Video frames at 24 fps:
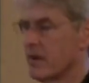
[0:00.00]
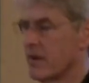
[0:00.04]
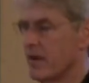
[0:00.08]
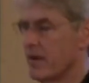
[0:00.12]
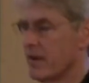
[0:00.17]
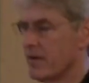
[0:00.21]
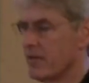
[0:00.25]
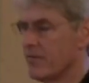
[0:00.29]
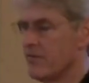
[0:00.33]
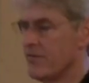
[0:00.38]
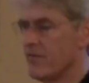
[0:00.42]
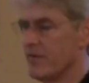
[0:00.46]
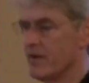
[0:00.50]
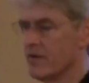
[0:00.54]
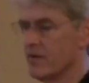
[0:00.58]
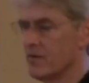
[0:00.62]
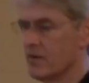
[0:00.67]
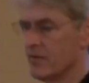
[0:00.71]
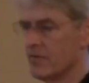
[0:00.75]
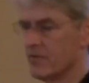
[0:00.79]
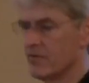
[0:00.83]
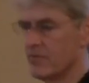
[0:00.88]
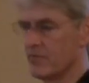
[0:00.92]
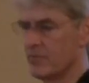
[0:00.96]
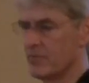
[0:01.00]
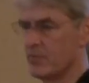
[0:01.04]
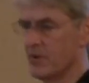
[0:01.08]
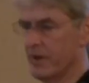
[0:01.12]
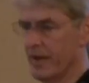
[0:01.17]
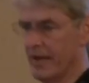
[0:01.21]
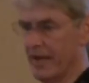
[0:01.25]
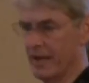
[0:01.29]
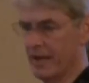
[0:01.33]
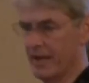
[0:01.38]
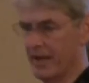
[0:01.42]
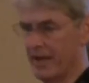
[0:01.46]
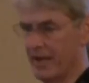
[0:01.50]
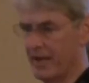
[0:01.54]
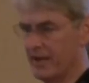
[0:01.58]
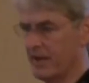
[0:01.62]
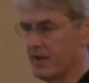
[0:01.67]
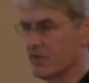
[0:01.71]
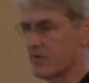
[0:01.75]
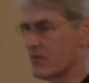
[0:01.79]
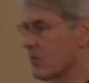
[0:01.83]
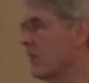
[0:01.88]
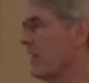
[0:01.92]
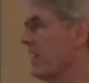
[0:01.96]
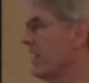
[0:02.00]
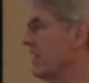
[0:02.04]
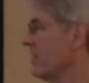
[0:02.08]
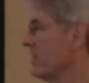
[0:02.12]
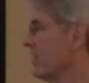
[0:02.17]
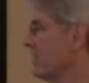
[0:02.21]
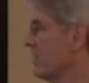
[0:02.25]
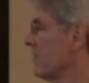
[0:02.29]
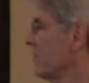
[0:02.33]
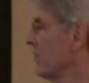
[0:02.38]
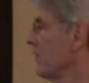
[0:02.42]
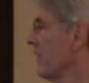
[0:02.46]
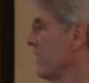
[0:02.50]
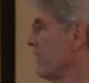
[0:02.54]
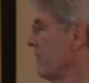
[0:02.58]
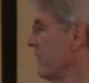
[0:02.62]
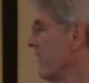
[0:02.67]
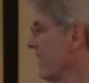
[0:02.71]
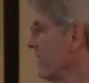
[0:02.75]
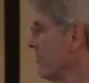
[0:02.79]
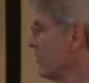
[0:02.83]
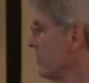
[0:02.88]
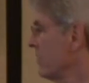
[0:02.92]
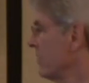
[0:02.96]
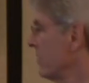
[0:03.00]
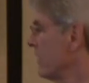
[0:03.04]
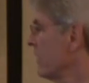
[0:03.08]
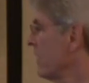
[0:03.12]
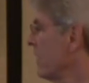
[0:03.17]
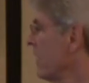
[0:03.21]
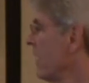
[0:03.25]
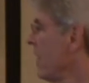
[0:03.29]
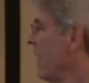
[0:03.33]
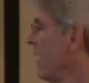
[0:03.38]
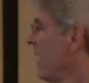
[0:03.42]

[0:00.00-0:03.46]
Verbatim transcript: and a fear of putting it any other way than the way Rand put it.